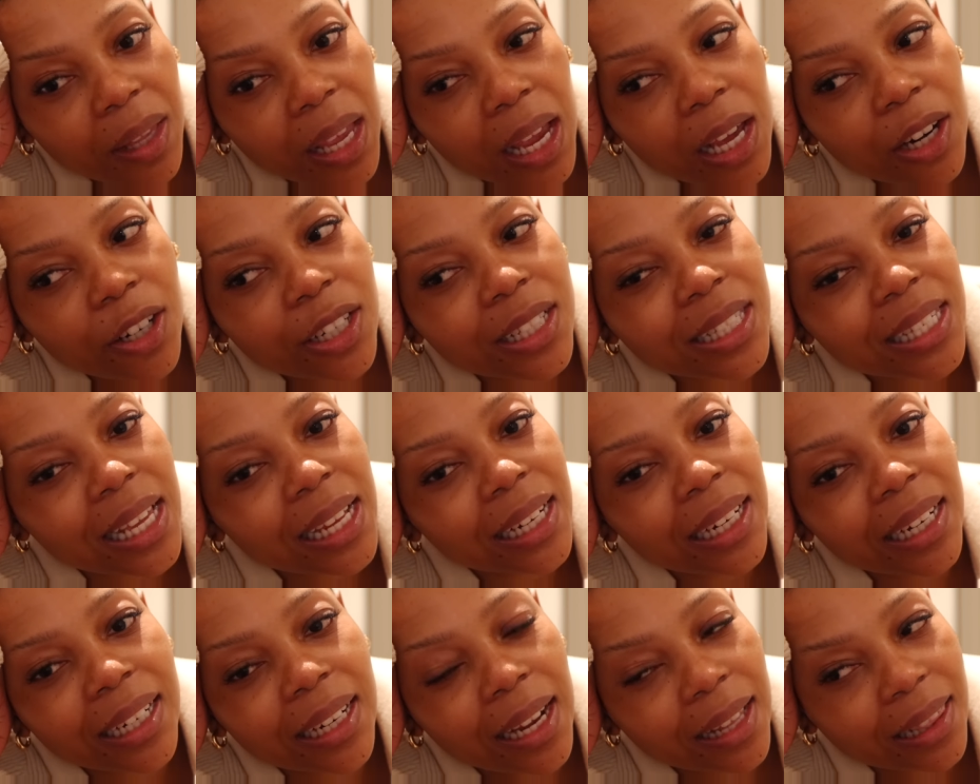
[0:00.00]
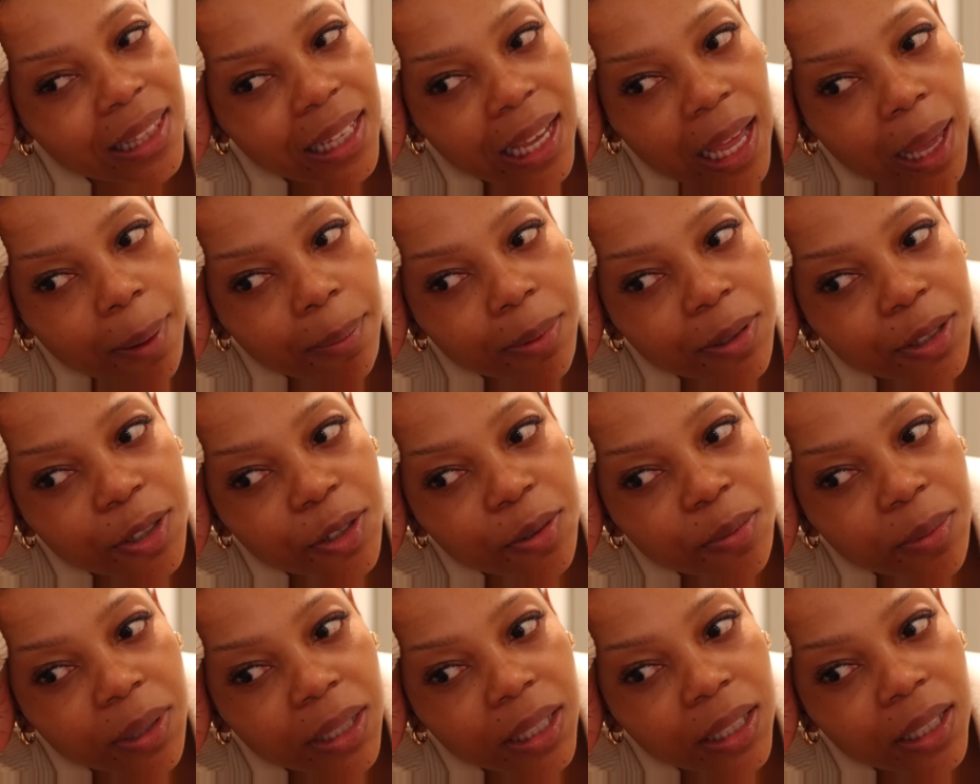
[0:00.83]
And on Sunday, nothing happened
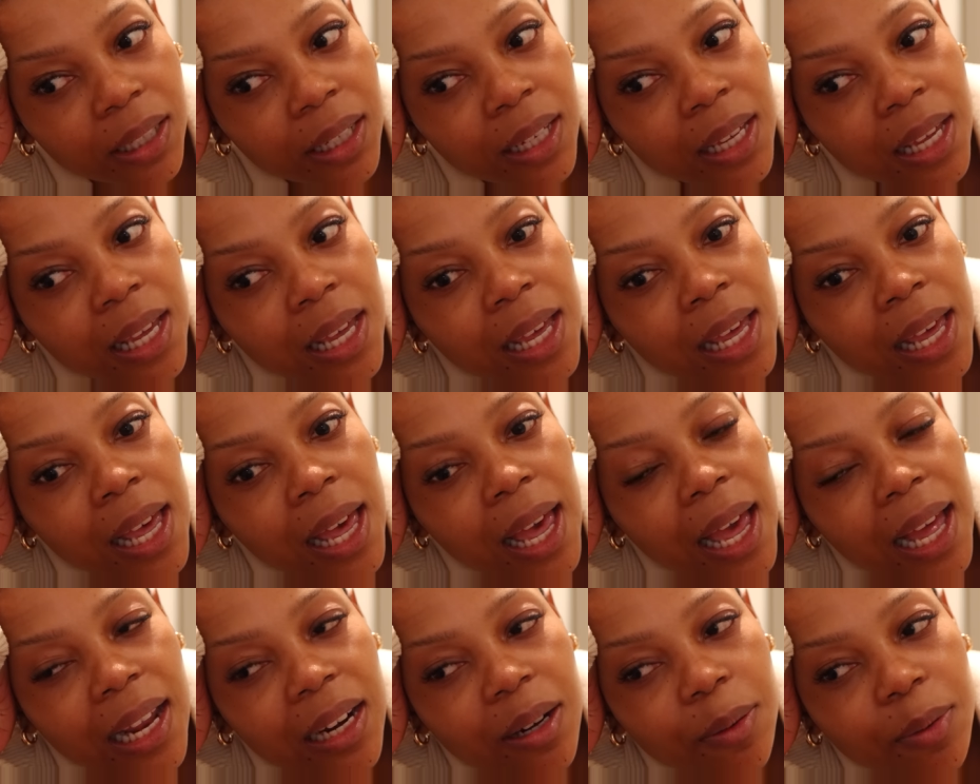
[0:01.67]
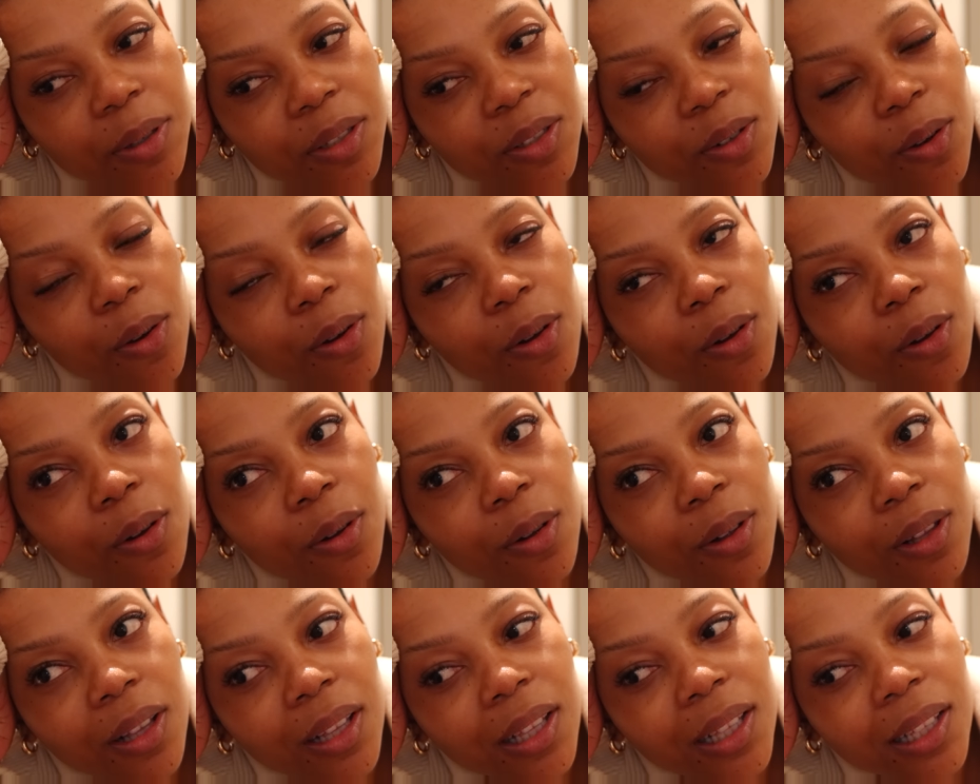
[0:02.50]
to me. And it was
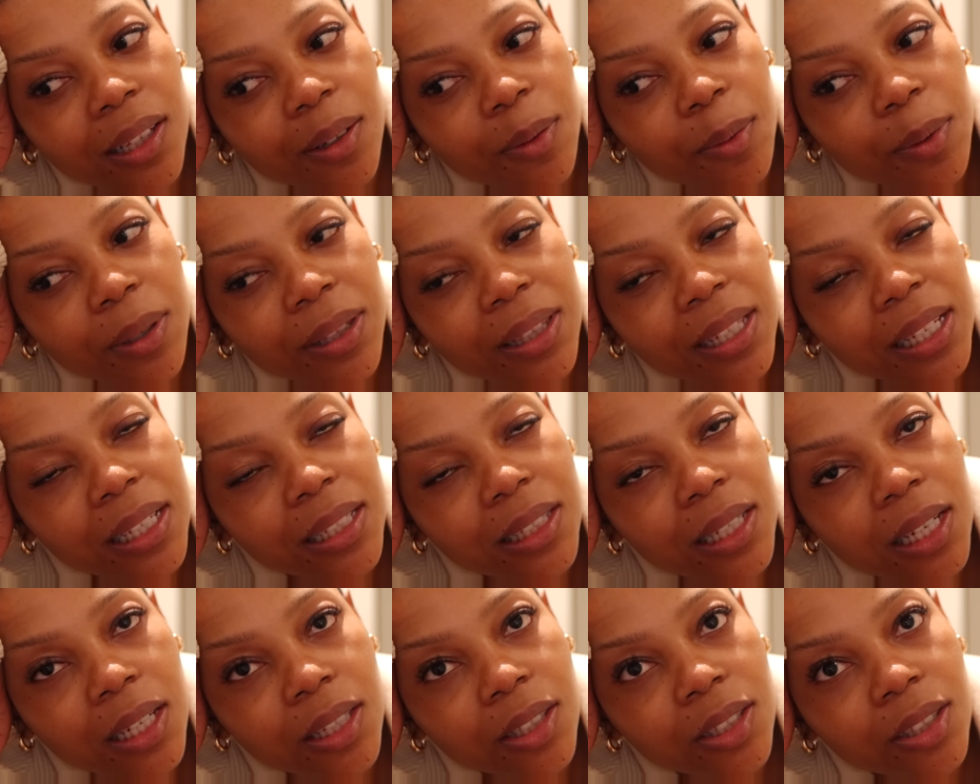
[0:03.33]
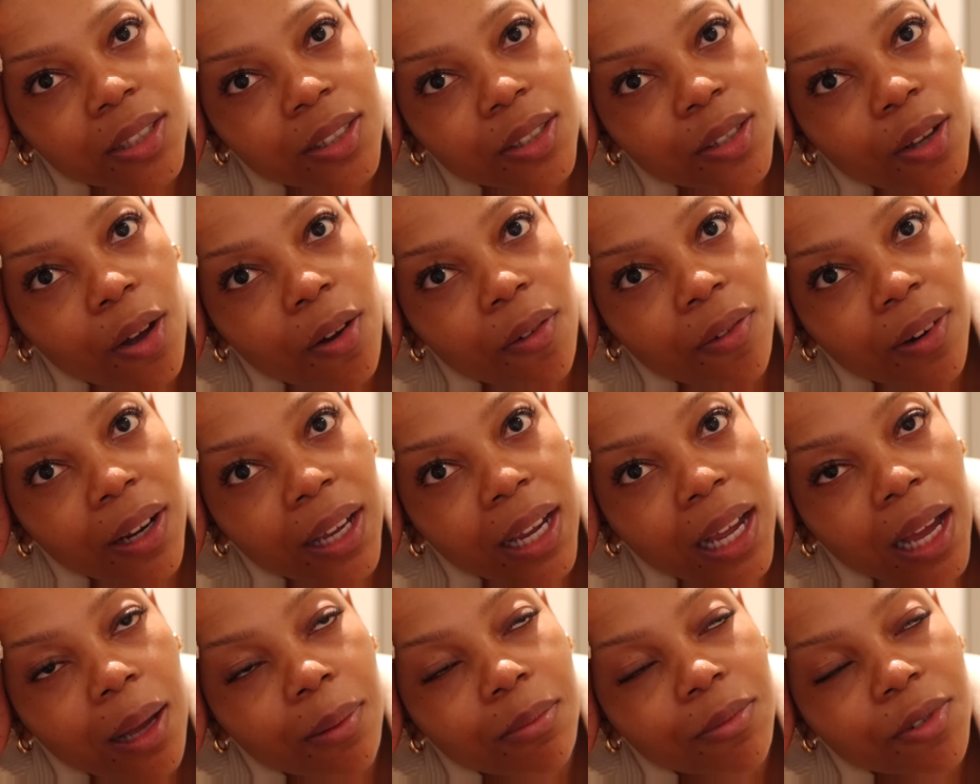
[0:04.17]
all with the intentions of,
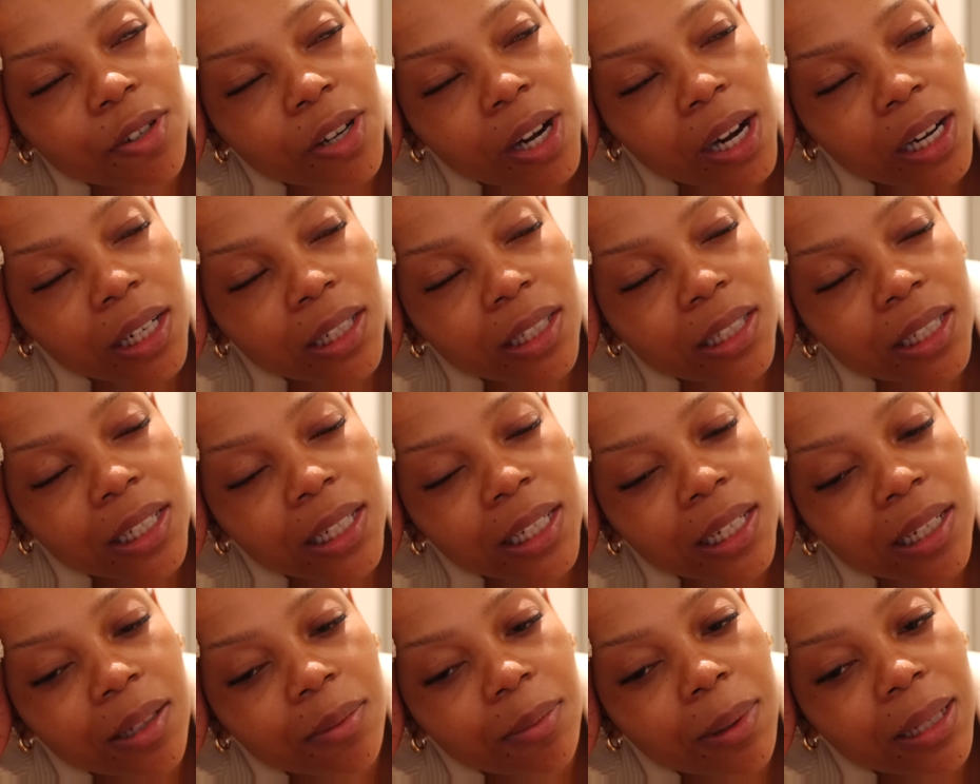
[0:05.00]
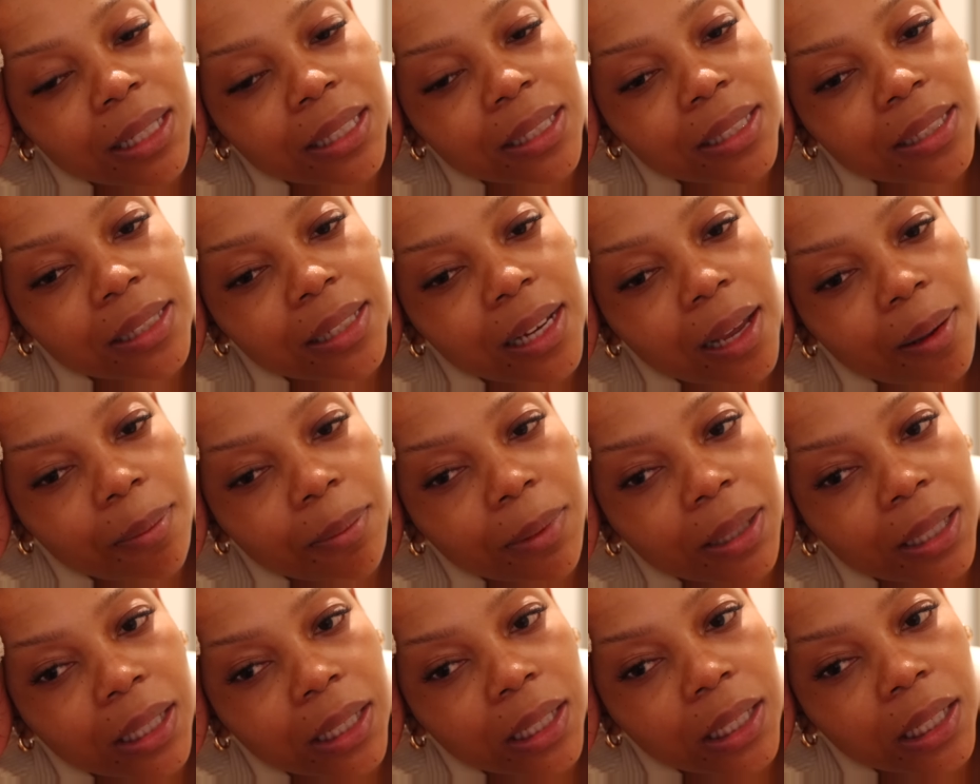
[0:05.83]
like, I'm trying to clean my
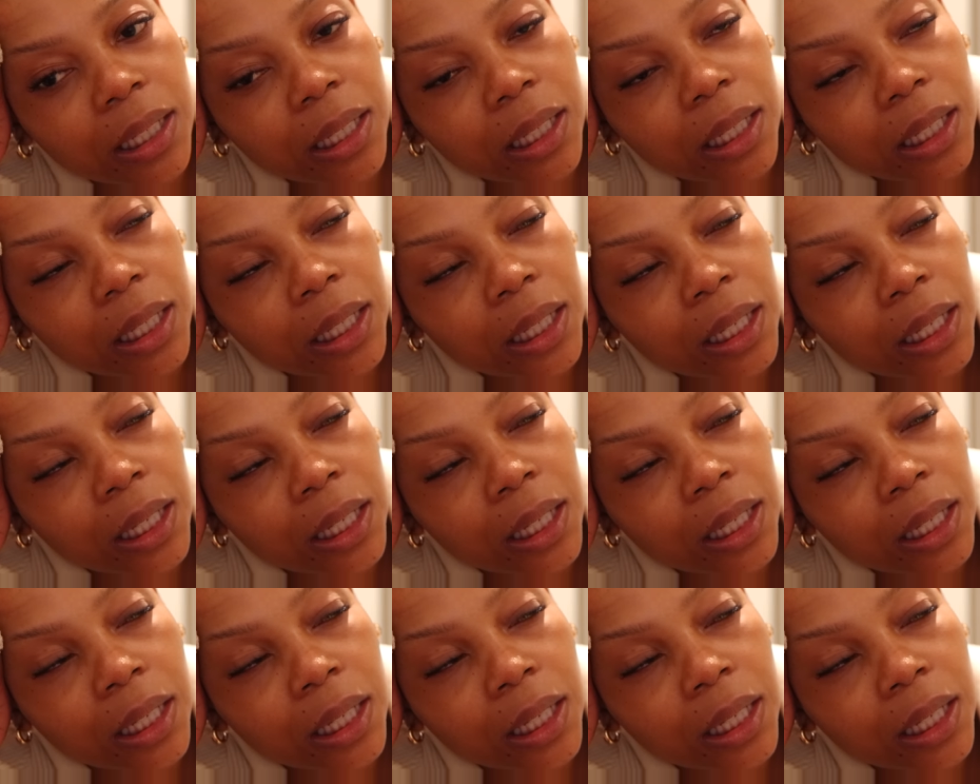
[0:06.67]
stomach.